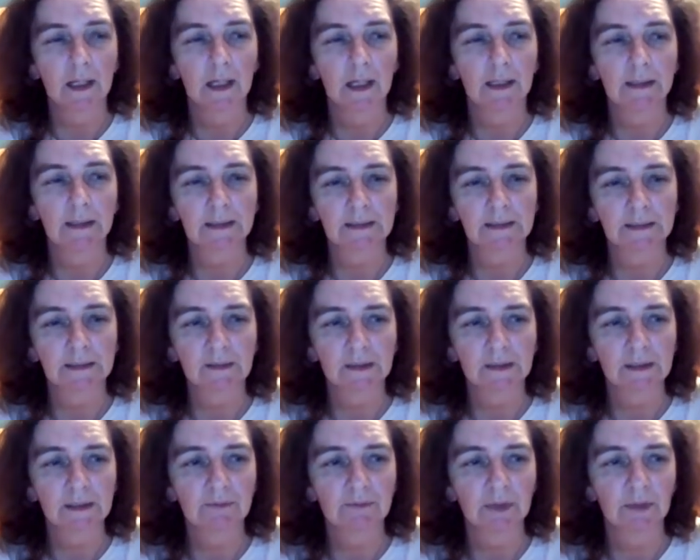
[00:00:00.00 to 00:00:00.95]
And it's
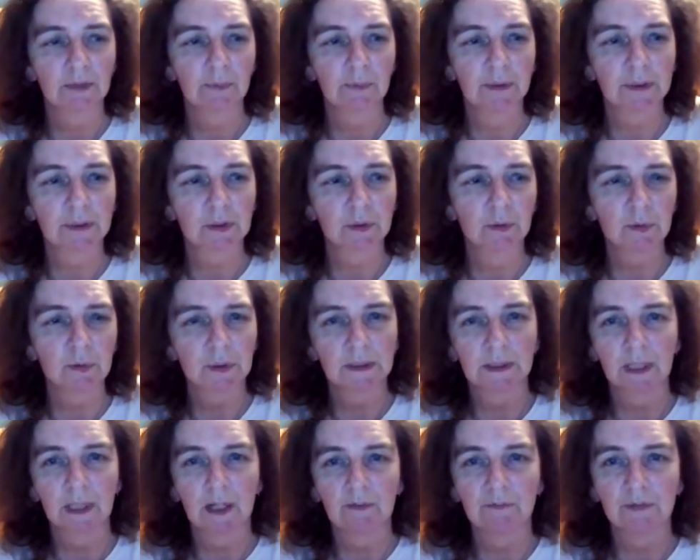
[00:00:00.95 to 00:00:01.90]
not something that we are taught
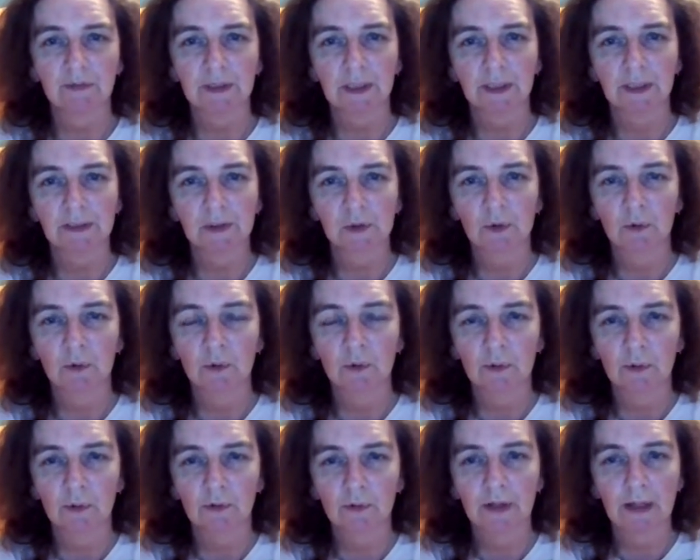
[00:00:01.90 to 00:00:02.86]
in everyday
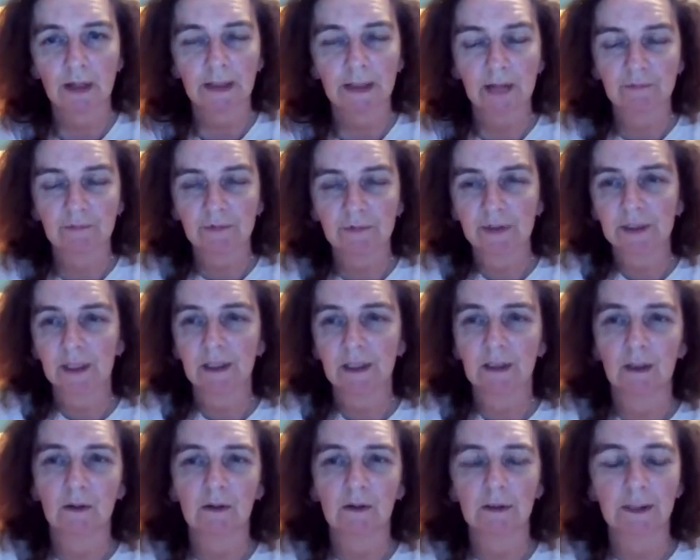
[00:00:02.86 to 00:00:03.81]
school or in everyday
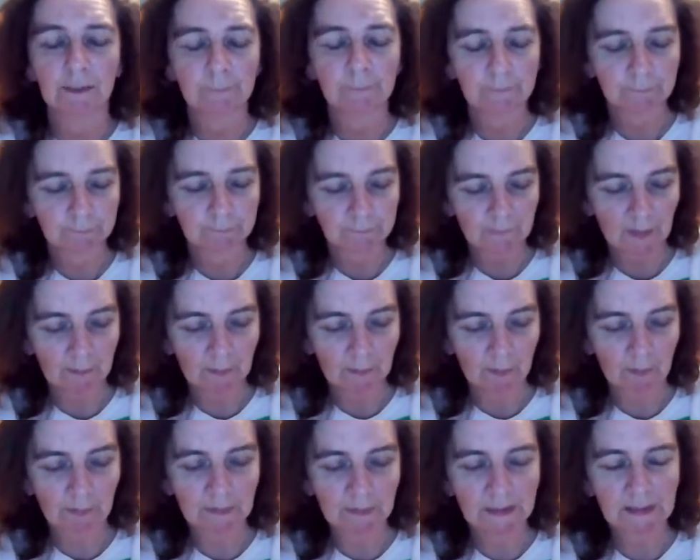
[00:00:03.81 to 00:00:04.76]
learning.
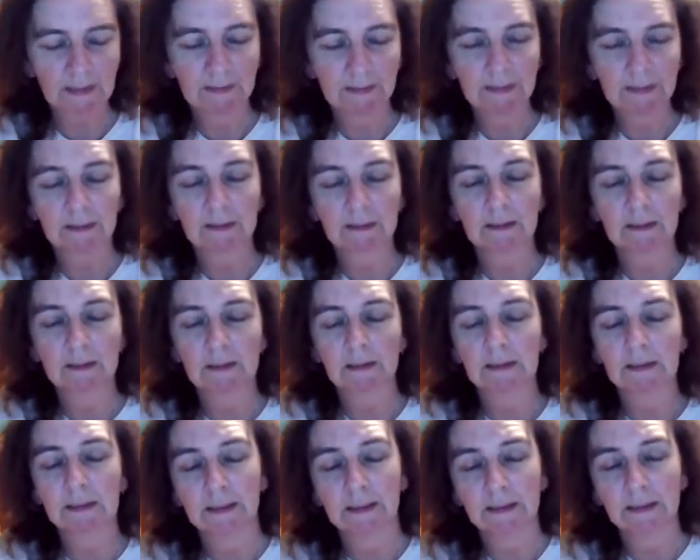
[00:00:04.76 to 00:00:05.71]
But when we study
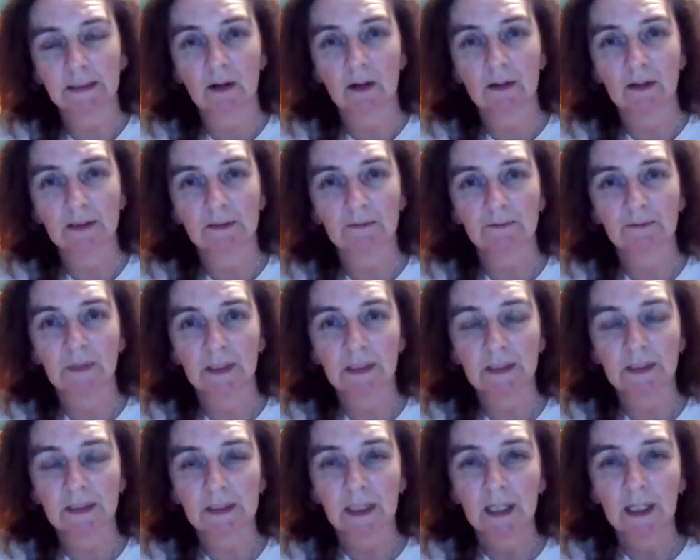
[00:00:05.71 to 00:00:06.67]
these kind of
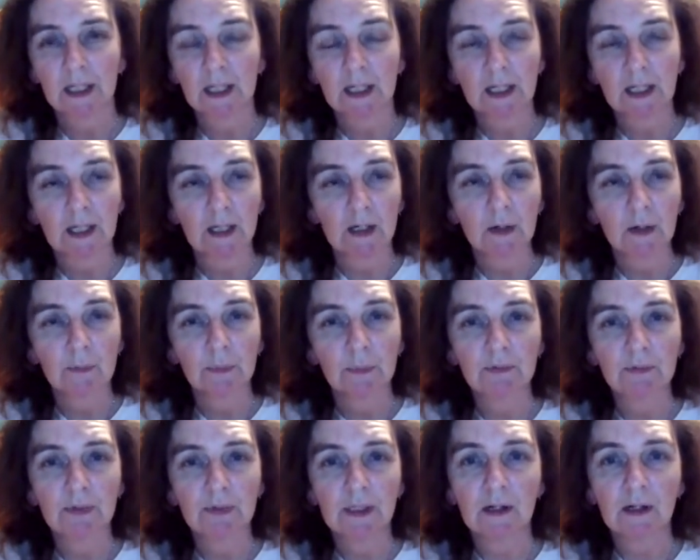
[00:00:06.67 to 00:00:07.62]
things,
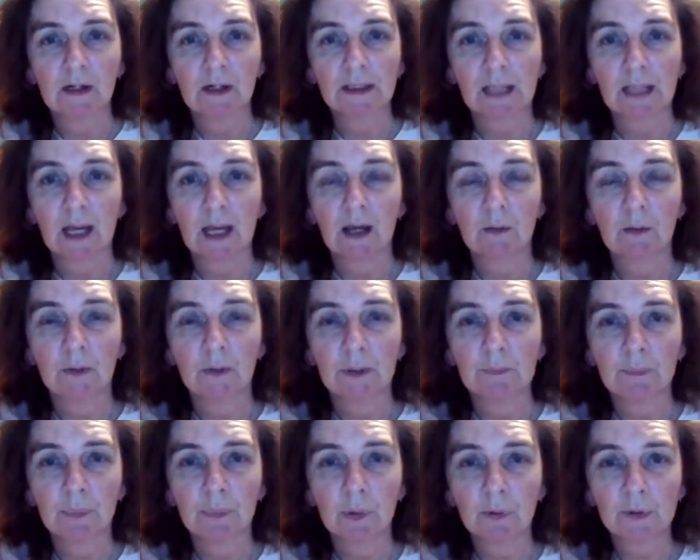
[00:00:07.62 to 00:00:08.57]
we realise how
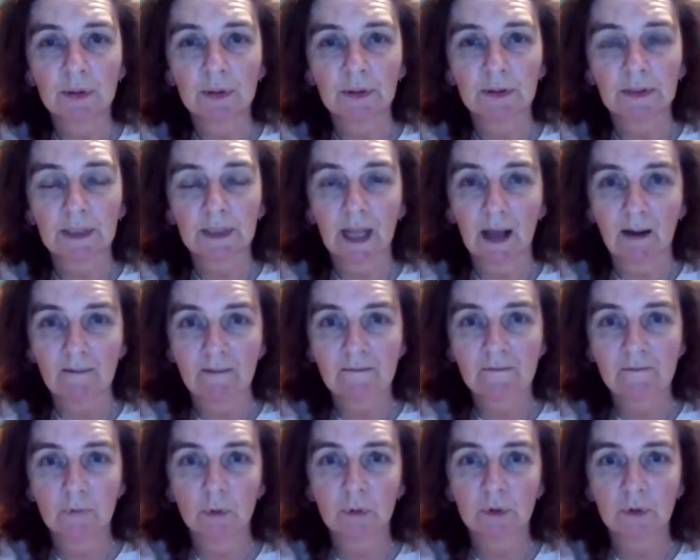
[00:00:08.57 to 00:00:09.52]
important our
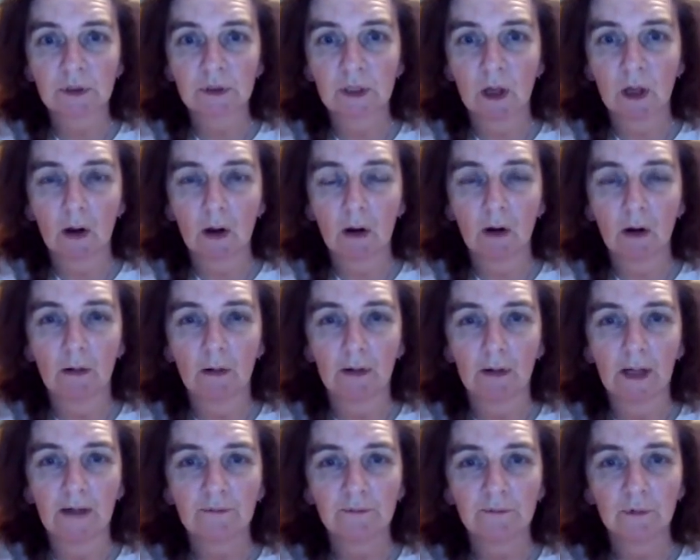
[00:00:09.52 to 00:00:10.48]
thoughts are,
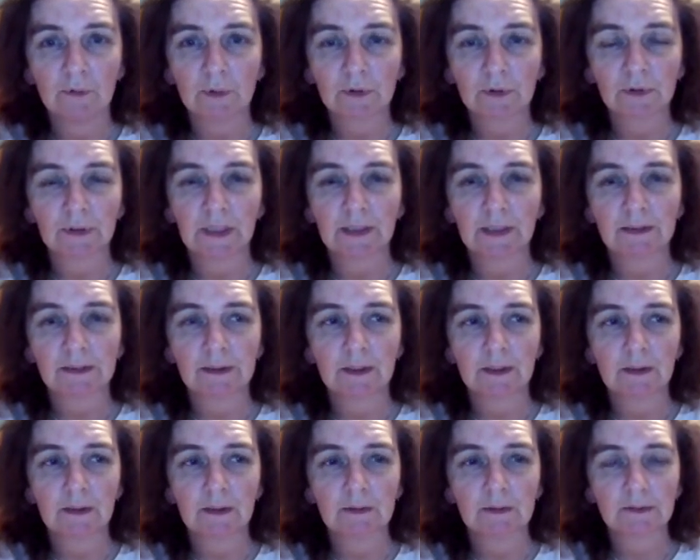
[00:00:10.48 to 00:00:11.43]
our thoughts on
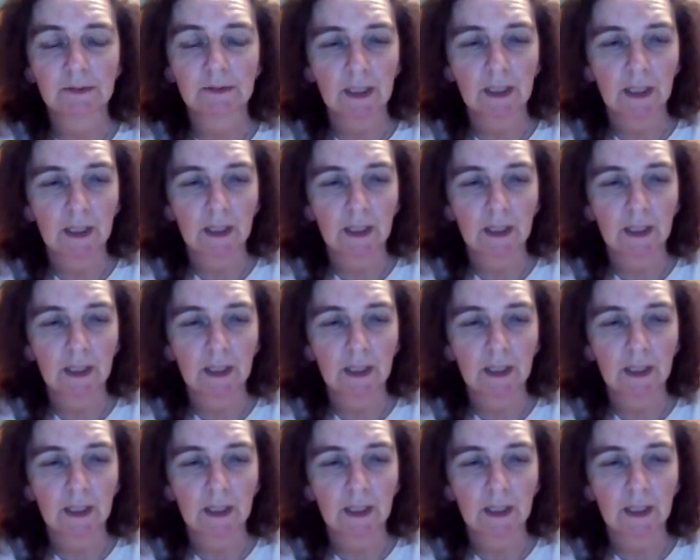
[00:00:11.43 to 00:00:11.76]
ourselves.